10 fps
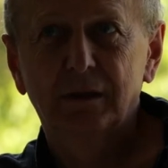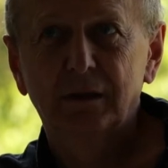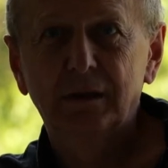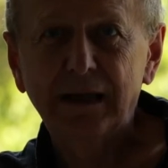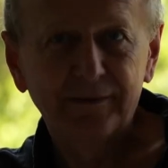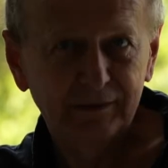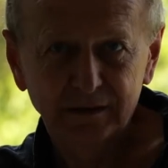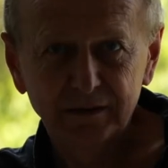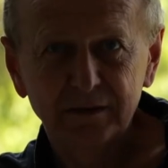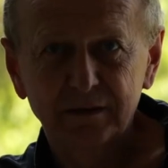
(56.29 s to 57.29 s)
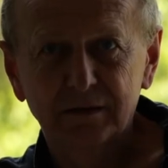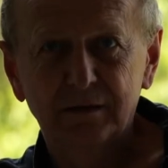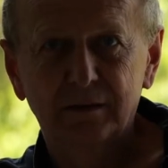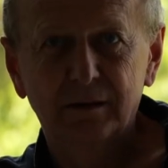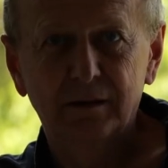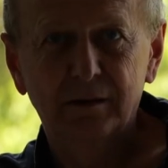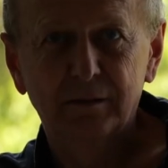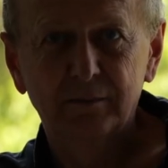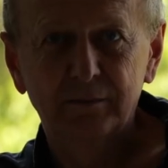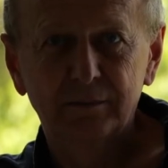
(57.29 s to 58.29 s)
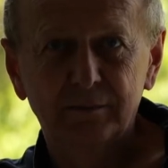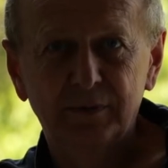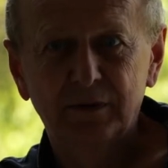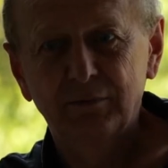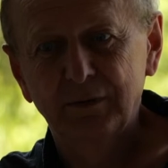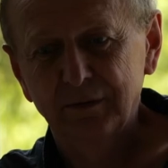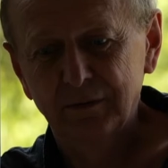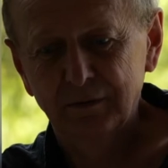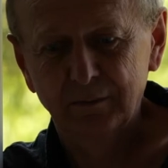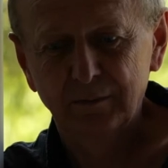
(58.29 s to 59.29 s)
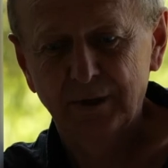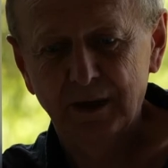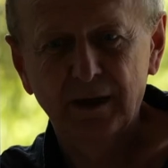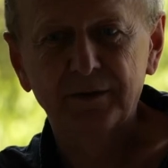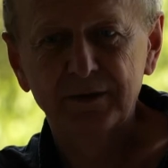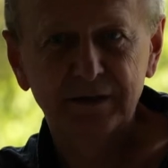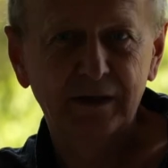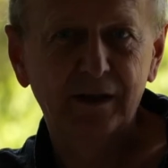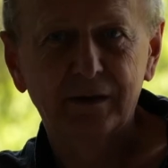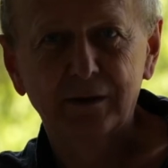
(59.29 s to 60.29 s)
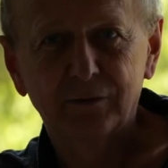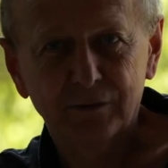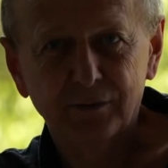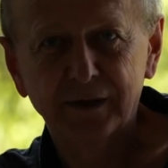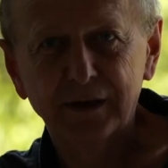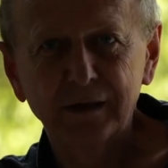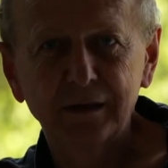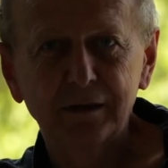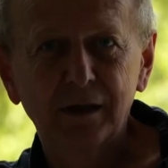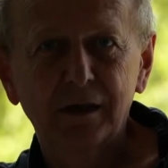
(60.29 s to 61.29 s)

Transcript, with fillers: levels um, between my current state and Ukraine.